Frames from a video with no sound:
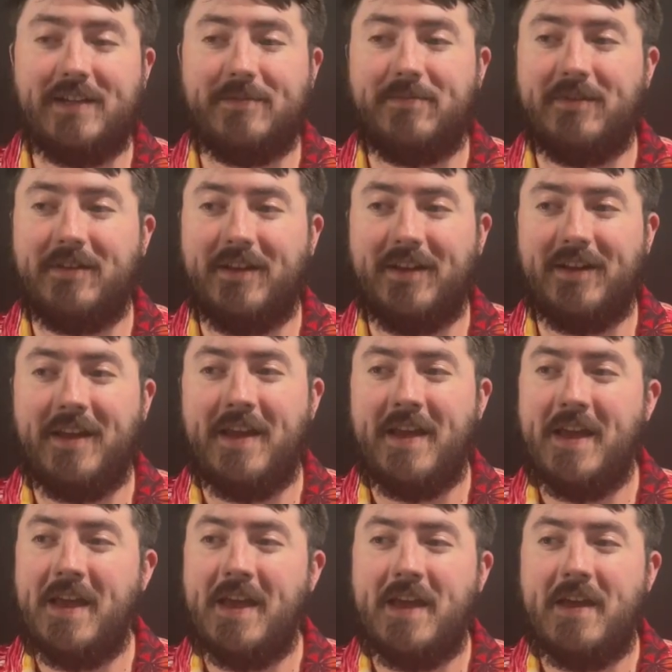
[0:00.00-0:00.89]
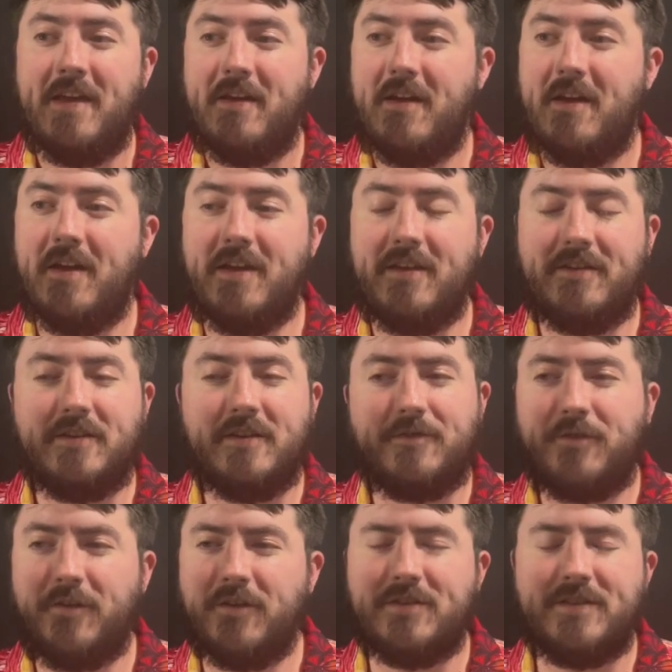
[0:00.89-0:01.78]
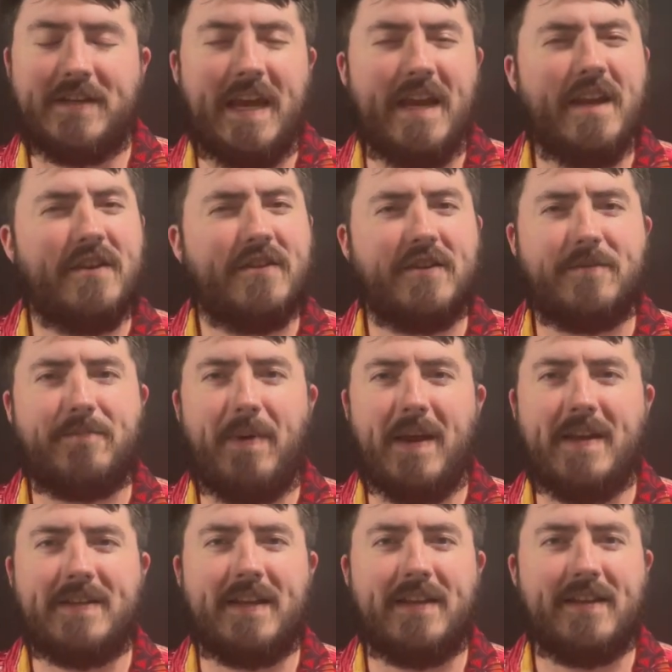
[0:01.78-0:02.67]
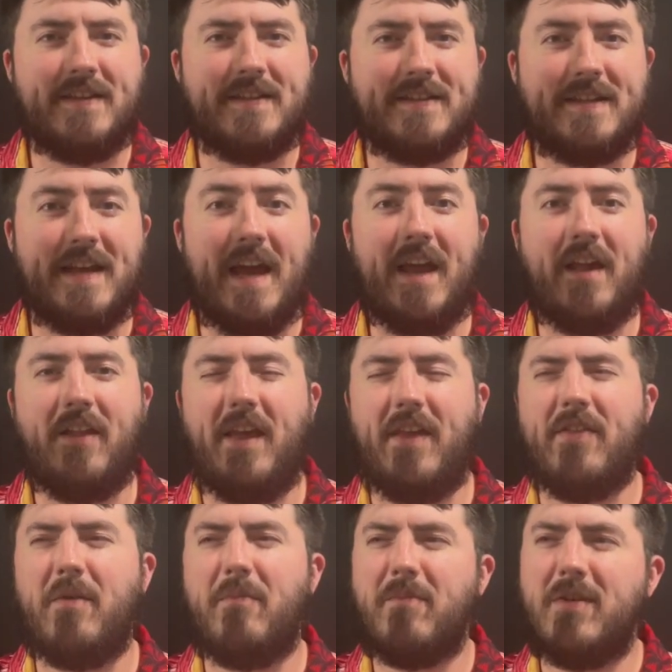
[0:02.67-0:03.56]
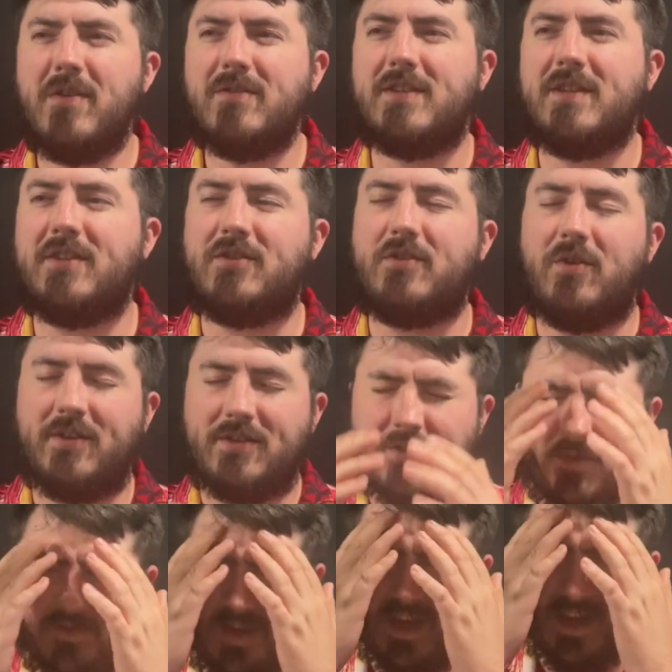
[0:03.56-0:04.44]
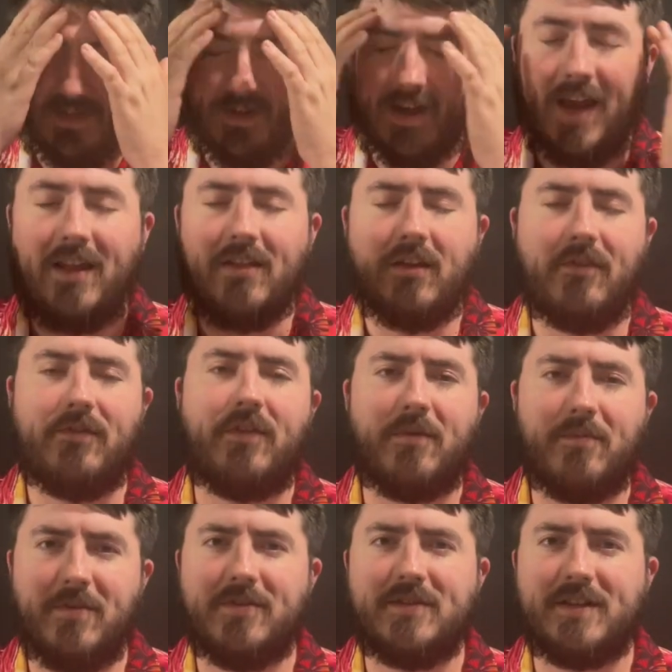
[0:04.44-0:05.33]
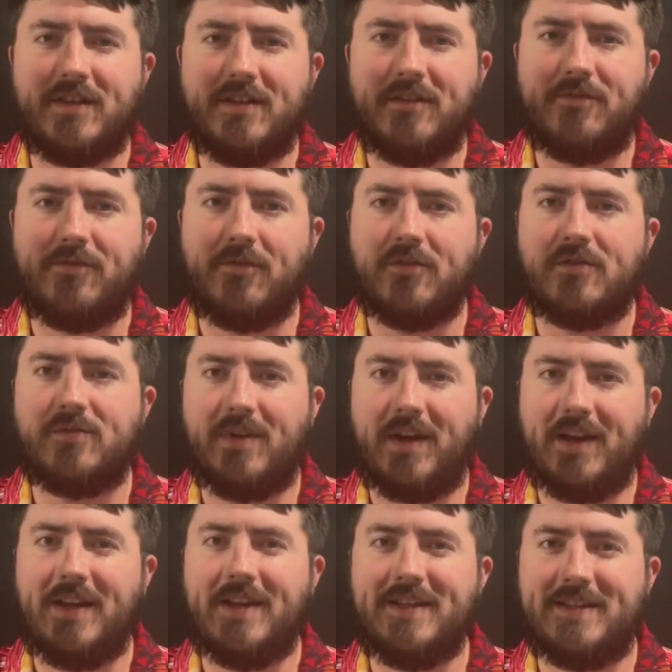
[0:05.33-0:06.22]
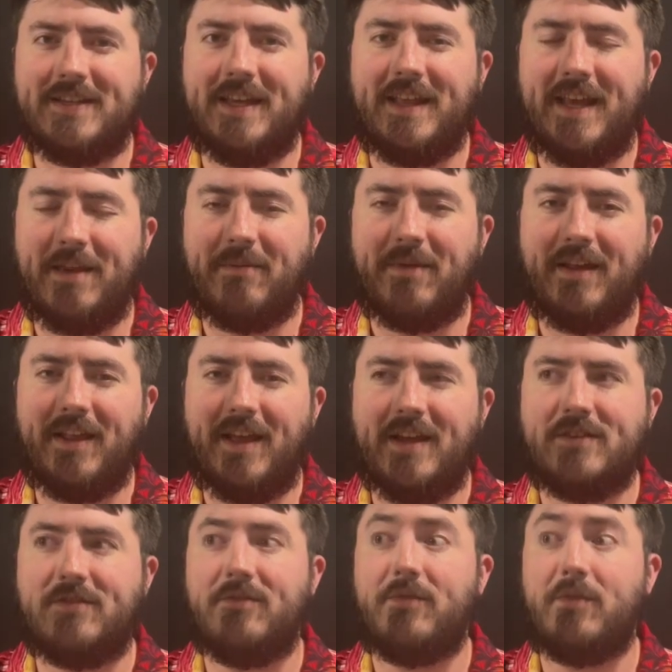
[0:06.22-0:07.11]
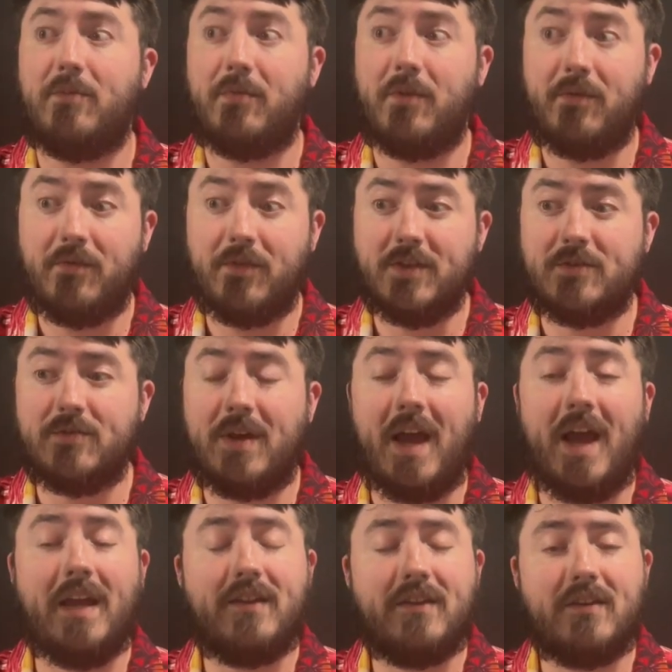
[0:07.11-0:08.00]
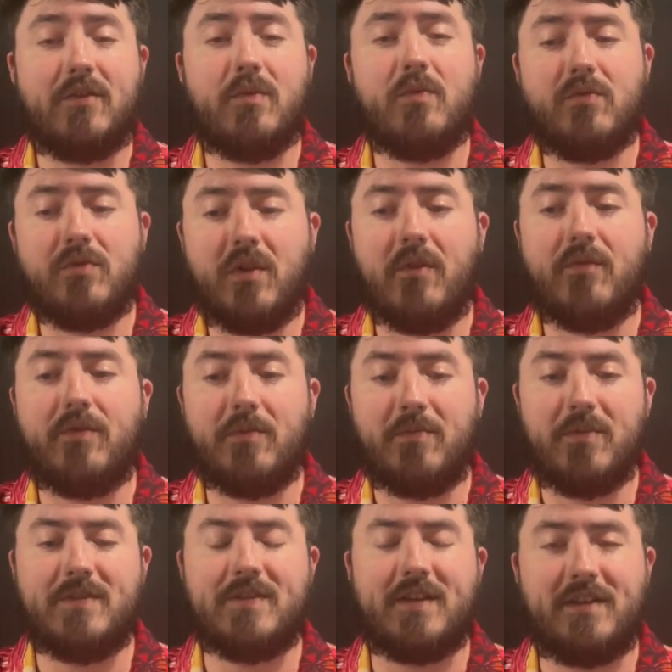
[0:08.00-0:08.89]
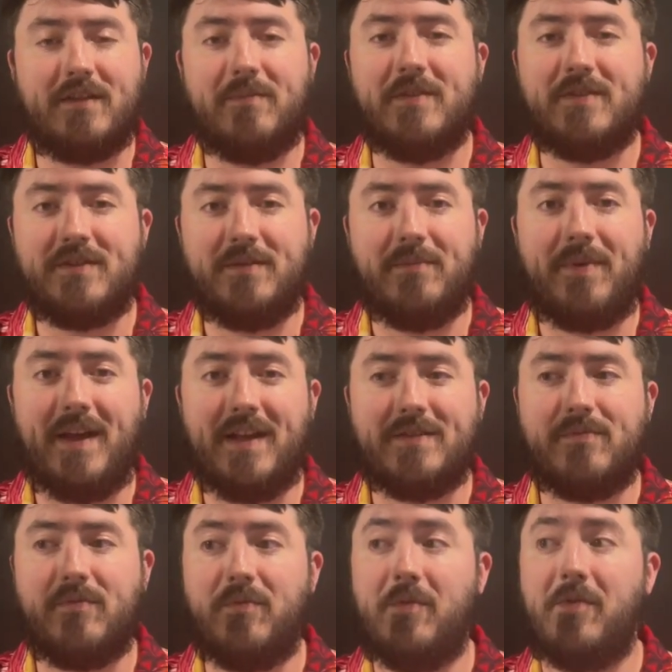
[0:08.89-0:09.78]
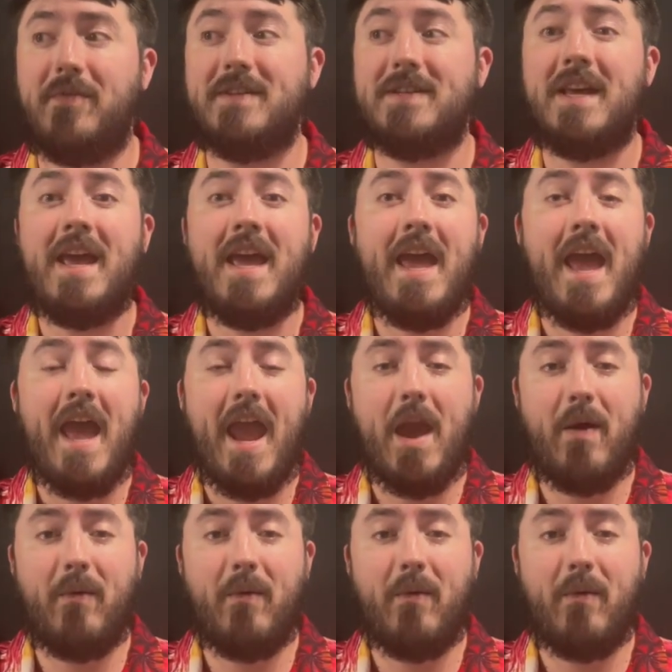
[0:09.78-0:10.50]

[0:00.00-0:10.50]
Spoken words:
but like, it just feels dated just based on the style and the music choice. Okay, so I loved the music in the first one. I didn't say that in my last review, but I do love the music of the Mission Impossible movies. And